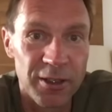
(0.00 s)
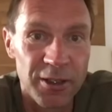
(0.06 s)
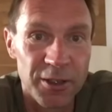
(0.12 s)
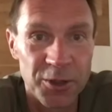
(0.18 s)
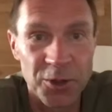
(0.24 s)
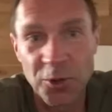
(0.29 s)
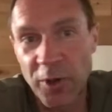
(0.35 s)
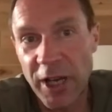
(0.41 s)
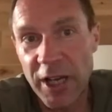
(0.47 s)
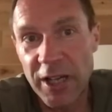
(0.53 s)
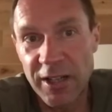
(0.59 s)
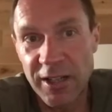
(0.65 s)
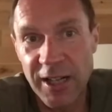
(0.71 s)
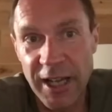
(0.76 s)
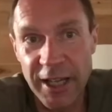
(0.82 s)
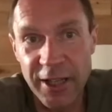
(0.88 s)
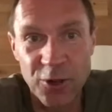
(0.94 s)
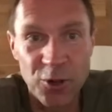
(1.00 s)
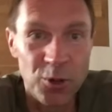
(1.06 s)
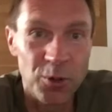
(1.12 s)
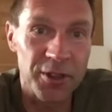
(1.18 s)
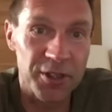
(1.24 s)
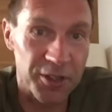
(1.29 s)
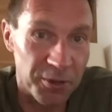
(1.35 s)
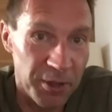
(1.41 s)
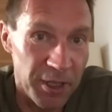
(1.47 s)
to ride like 2
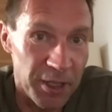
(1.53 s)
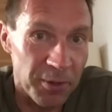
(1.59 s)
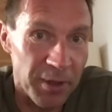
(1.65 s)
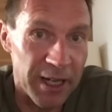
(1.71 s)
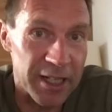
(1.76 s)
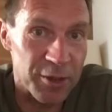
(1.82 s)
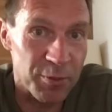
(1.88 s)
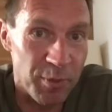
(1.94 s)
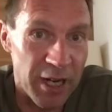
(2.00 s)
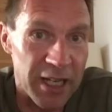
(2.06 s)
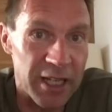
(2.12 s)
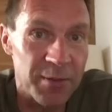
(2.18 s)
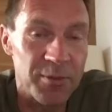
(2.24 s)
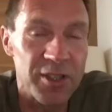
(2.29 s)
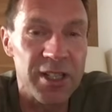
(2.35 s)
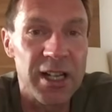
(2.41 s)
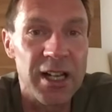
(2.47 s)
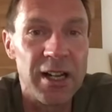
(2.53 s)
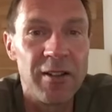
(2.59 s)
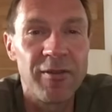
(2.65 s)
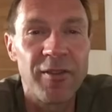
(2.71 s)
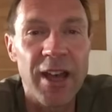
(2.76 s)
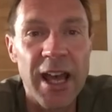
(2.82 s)
or 3 riders by himself,